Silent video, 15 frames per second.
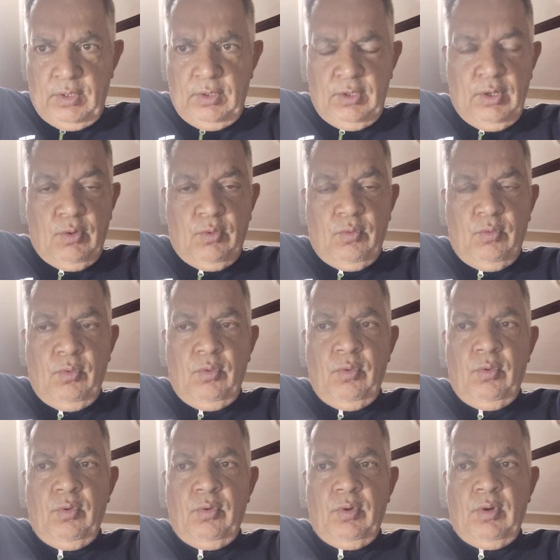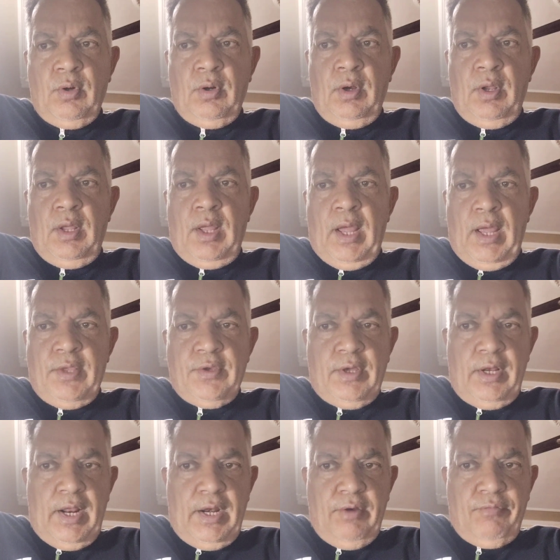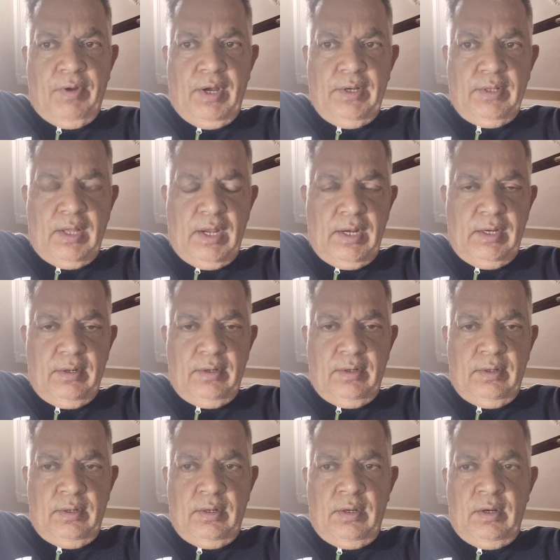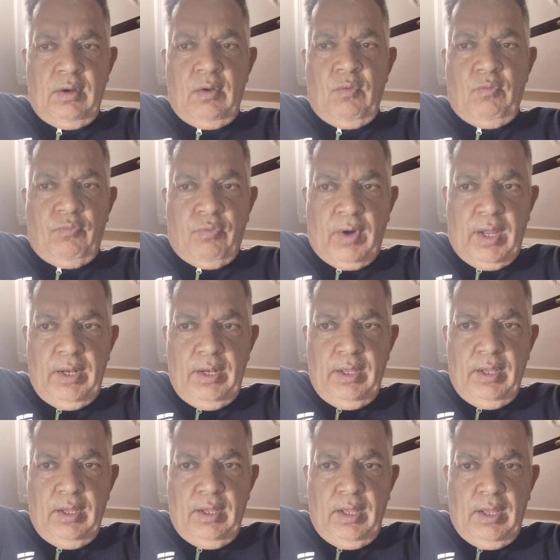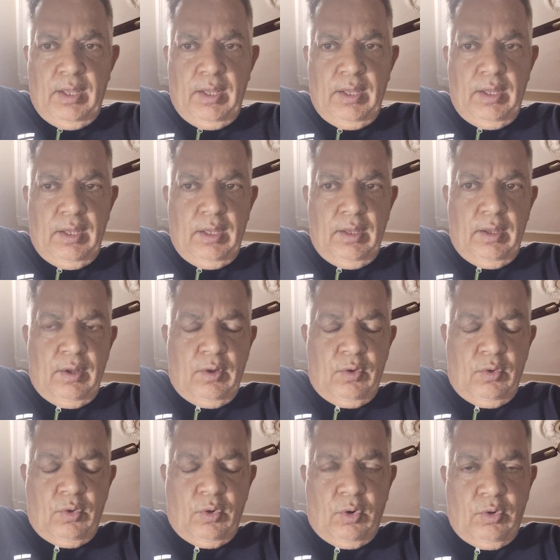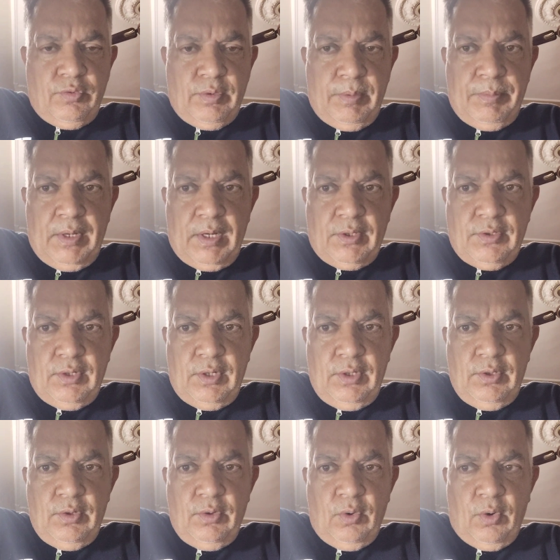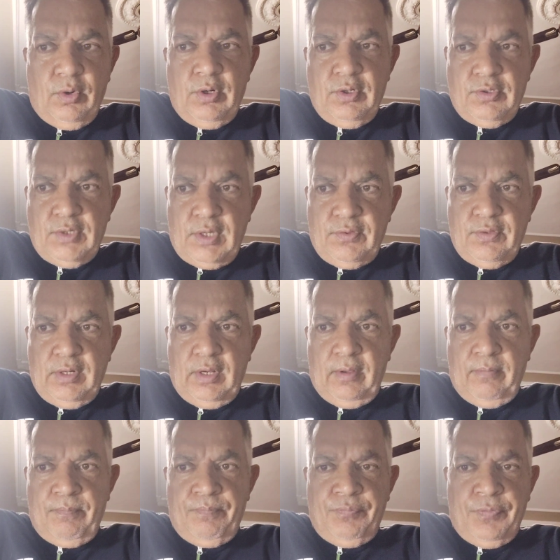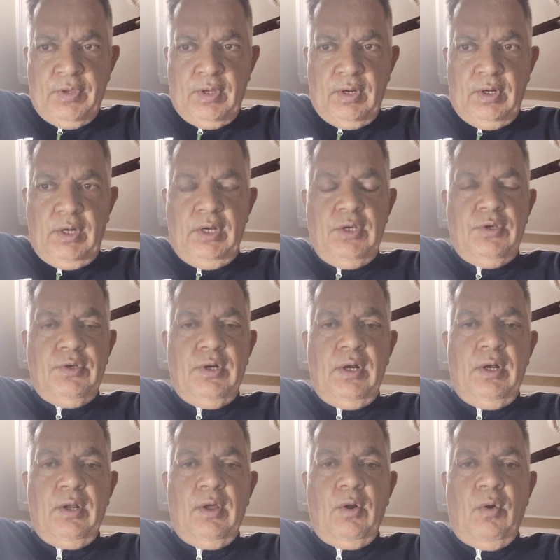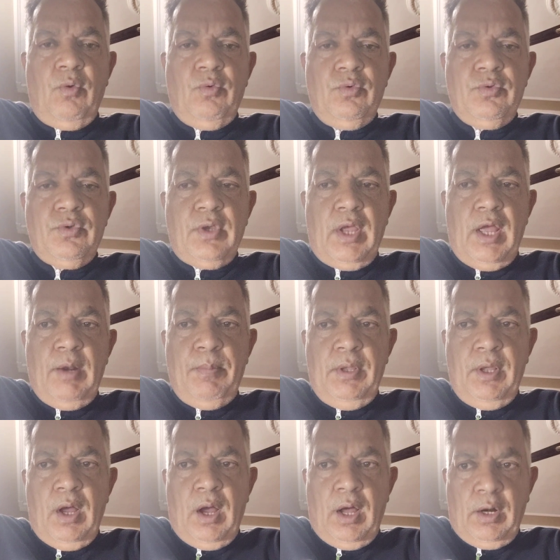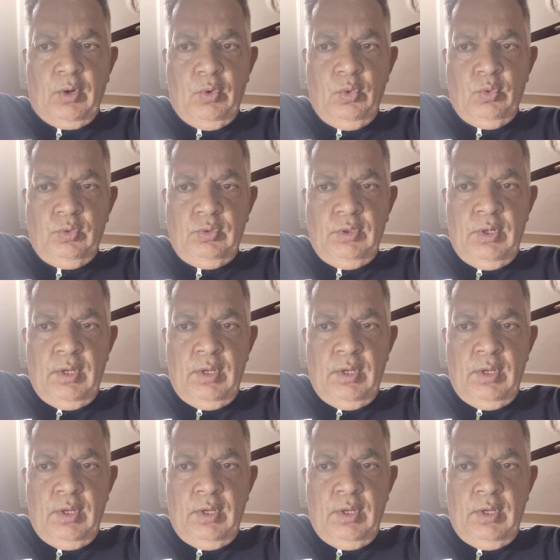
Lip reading: The court has clarified that filing a cross objection is not necessary. Additional grounds can be argued